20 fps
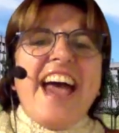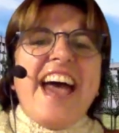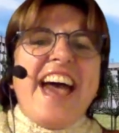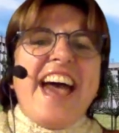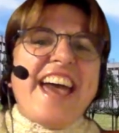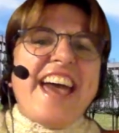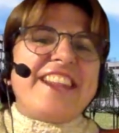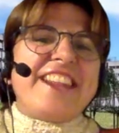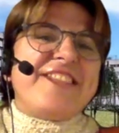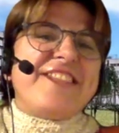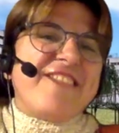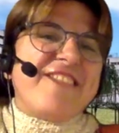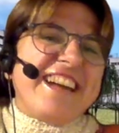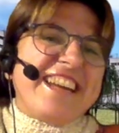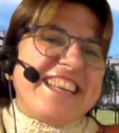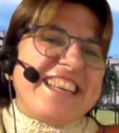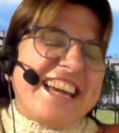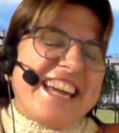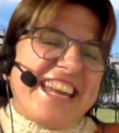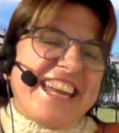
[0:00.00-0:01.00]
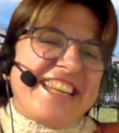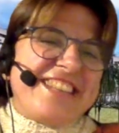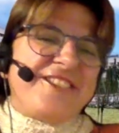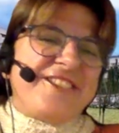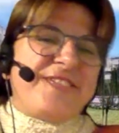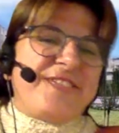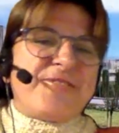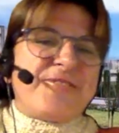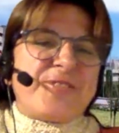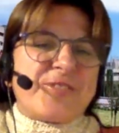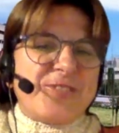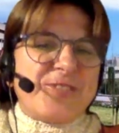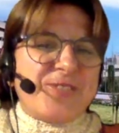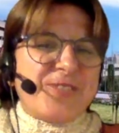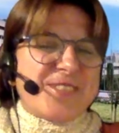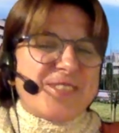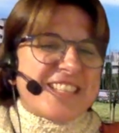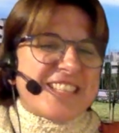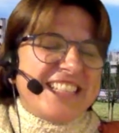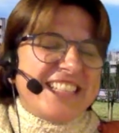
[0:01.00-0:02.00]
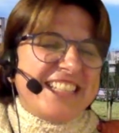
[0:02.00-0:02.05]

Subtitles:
And when I had to choose